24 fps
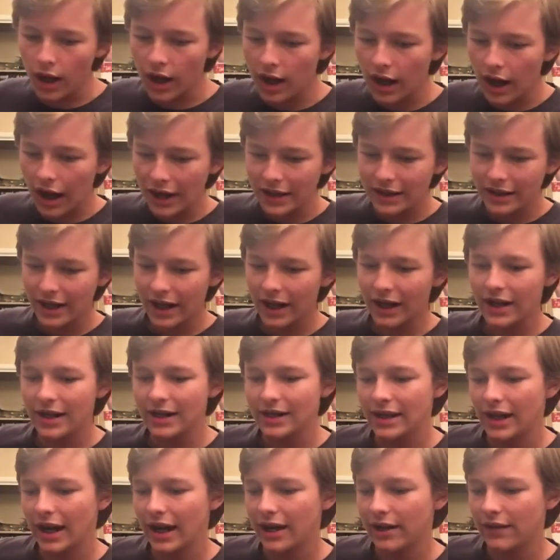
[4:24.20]
God kind of
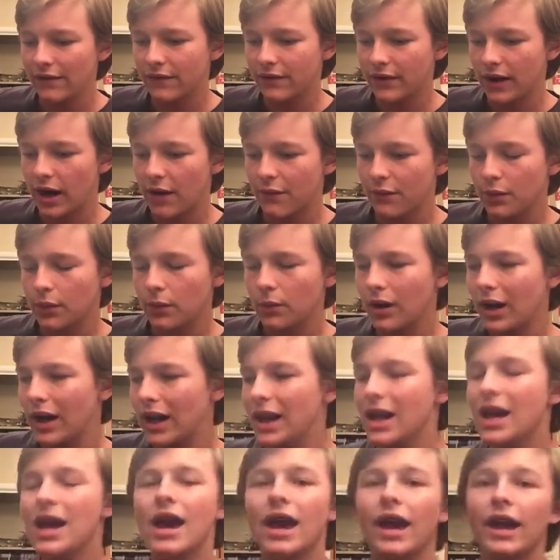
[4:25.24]
died for
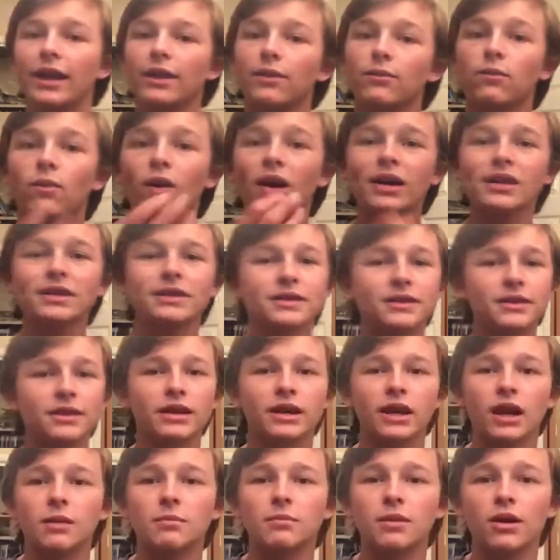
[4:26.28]
everyone, and he wants you to
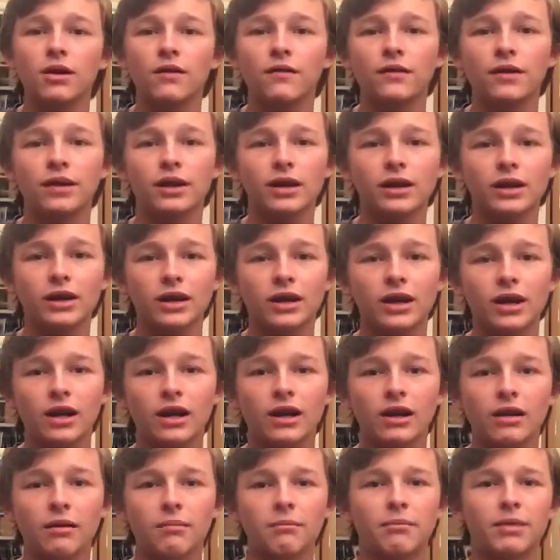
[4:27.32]
come over,
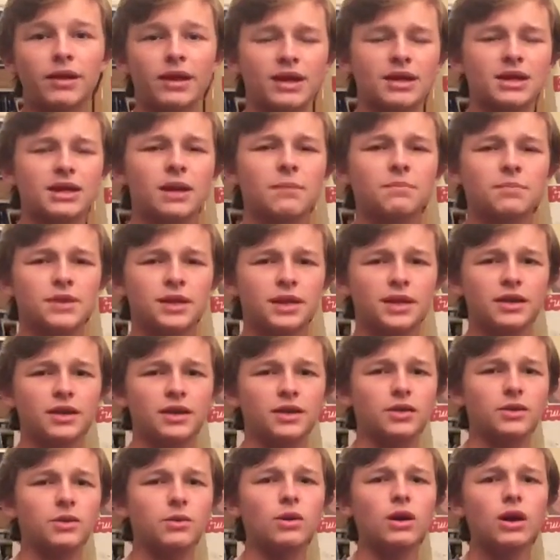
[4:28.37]
but it's up to
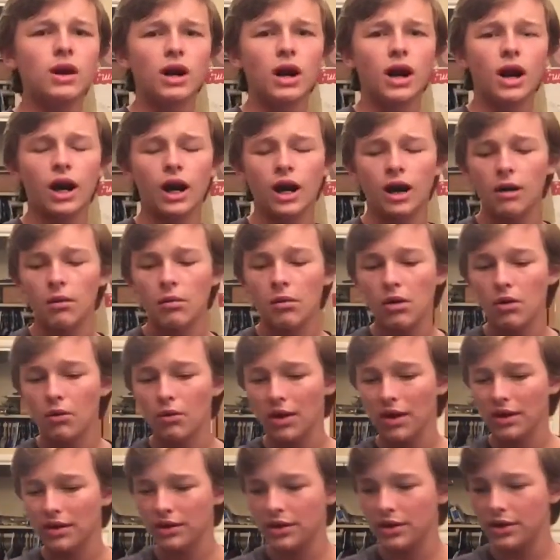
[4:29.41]
you
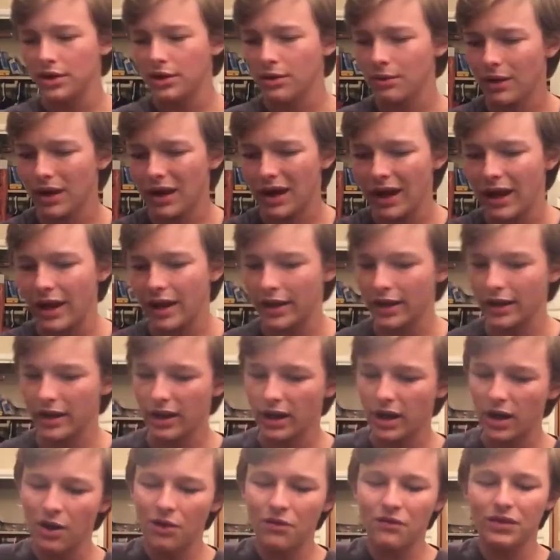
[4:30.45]
whether you want to
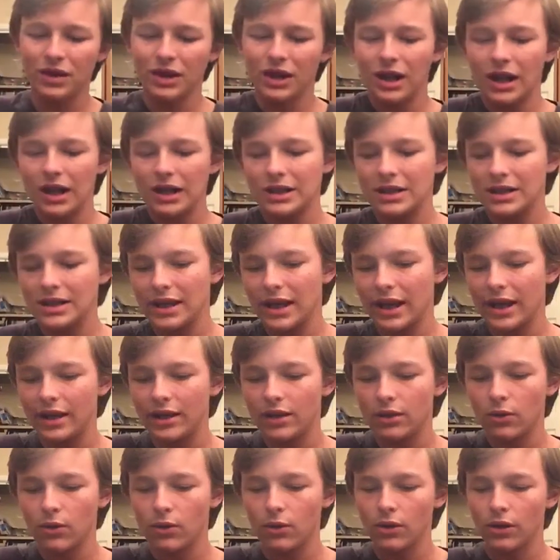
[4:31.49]
go over to God's side
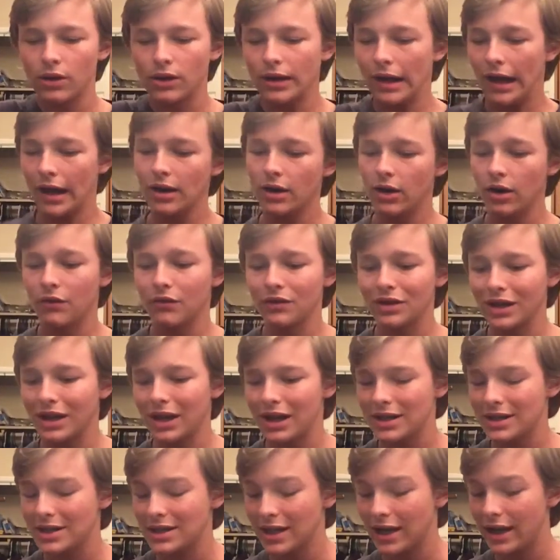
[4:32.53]
or not go over to
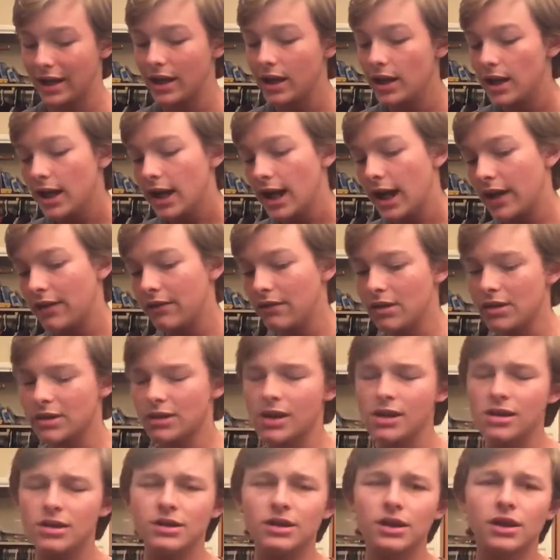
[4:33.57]
God's side. And there's
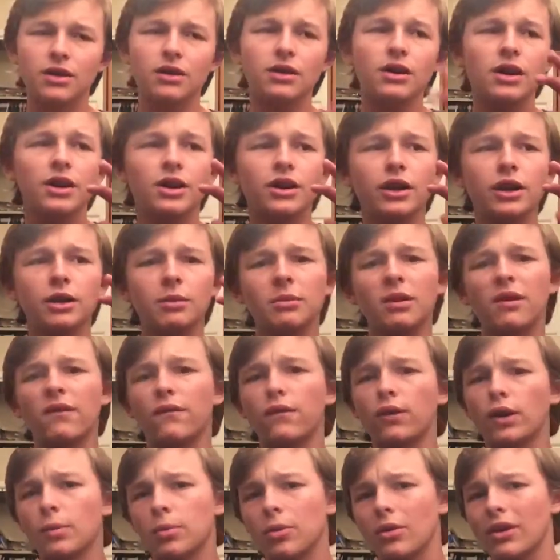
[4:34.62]
also, you can be a
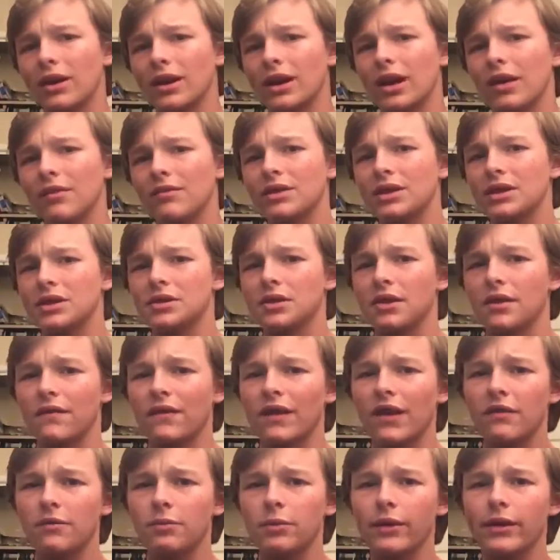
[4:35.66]
4-point Calvinist or a
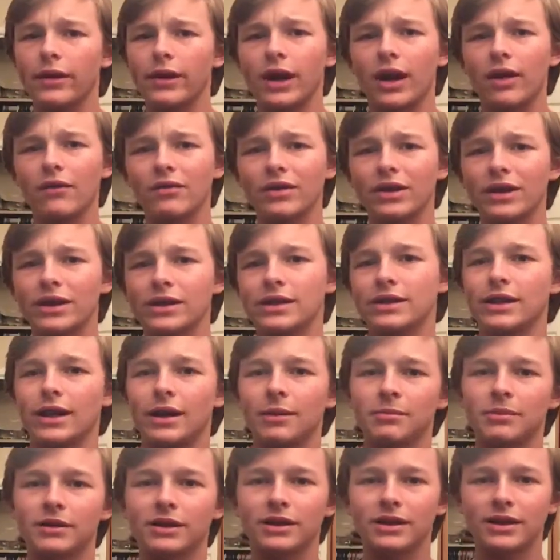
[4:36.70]
5-point Calvinist,
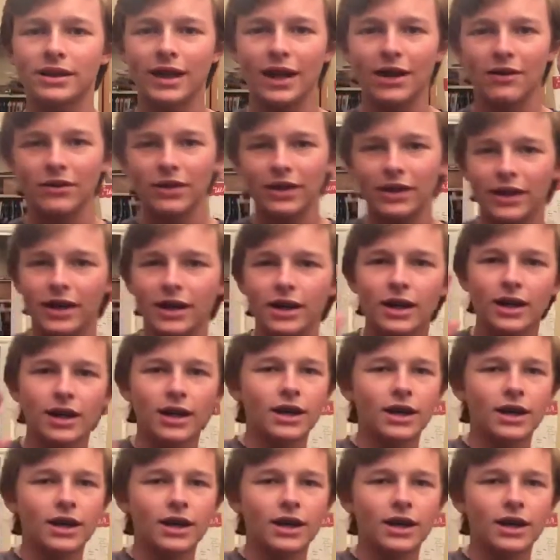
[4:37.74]
I'm counting.